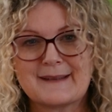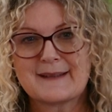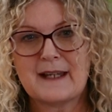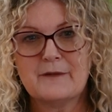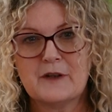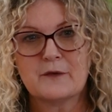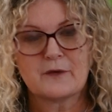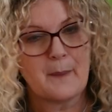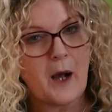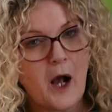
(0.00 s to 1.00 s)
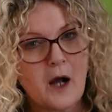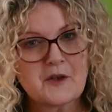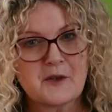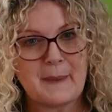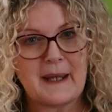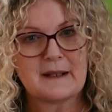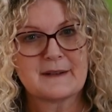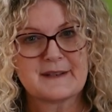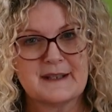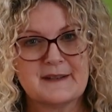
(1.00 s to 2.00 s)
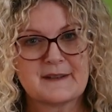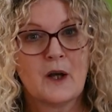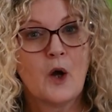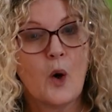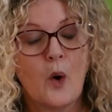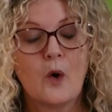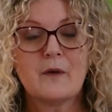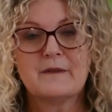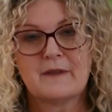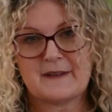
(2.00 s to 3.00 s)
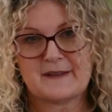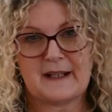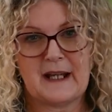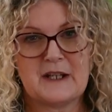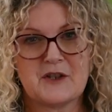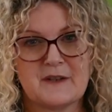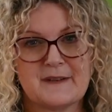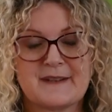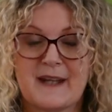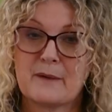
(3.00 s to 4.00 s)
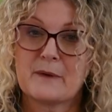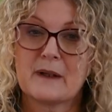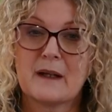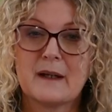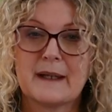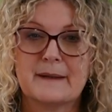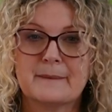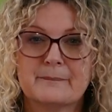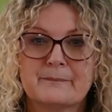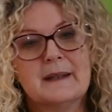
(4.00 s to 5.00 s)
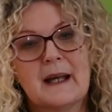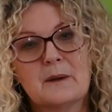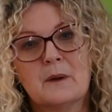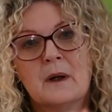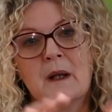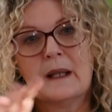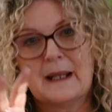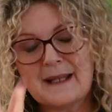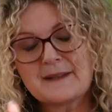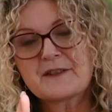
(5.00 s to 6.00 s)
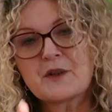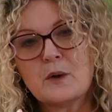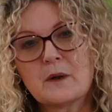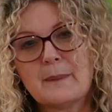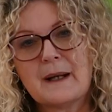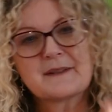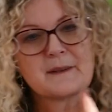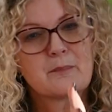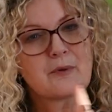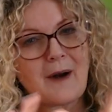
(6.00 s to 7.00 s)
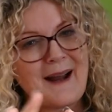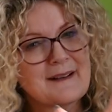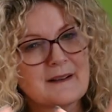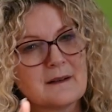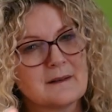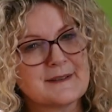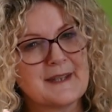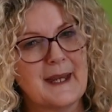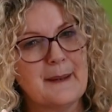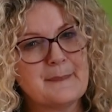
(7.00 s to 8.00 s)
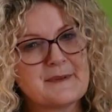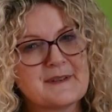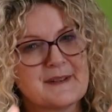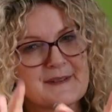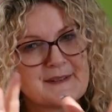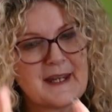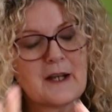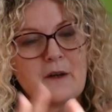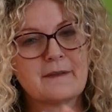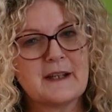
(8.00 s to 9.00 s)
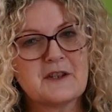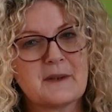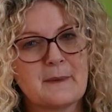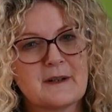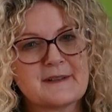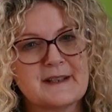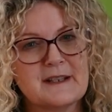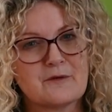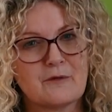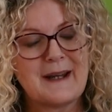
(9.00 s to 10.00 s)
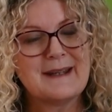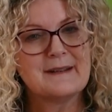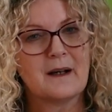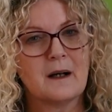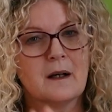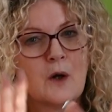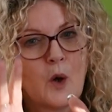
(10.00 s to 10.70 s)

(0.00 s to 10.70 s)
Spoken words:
save you from harsher penalties or investigations down the line. Now, let's talk about some practical tips to stay off HMRC's radar